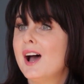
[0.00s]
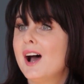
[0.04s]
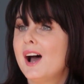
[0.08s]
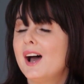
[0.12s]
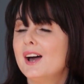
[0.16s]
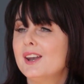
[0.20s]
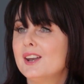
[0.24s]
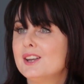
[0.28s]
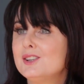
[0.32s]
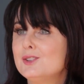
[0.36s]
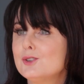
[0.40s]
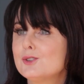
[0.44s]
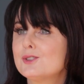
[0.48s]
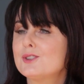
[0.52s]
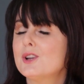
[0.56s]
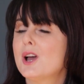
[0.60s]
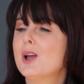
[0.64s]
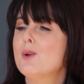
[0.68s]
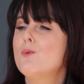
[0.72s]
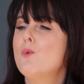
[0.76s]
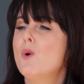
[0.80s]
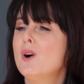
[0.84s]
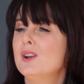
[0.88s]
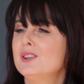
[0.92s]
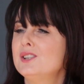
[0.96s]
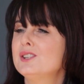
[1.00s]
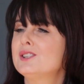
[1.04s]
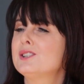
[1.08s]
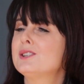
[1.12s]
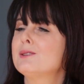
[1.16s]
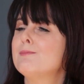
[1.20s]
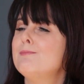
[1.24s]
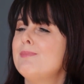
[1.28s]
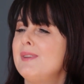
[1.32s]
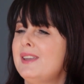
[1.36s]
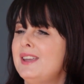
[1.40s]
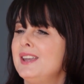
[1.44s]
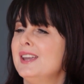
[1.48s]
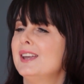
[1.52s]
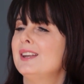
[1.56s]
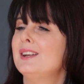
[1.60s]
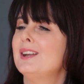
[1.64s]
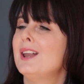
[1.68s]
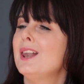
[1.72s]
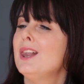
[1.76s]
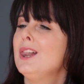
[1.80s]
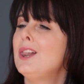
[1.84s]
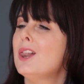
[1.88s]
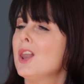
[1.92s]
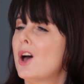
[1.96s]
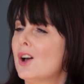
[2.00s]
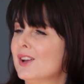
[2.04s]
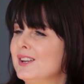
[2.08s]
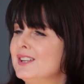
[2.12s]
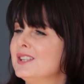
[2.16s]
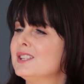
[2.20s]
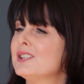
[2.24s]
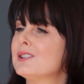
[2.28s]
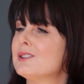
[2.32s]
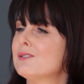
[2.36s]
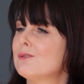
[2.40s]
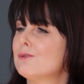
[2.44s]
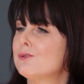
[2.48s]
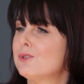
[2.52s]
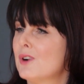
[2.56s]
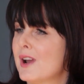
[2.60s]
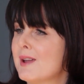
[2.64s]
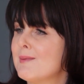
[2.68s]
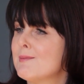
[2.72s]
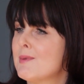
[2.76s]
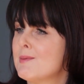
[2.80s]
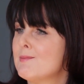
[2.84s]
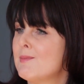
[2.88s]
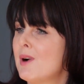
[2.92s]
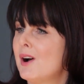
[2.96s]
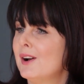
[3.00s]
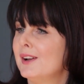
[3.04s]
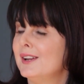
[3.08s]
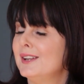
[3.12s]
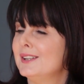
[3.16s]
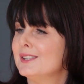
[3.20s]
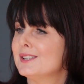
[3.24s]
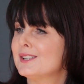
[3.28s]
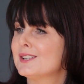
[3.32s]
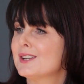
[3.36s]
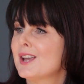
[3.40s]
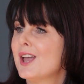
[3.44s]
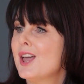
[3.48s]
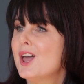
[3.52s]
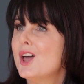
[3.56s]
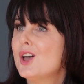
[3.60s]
And I wanted to be in a light frame of mind.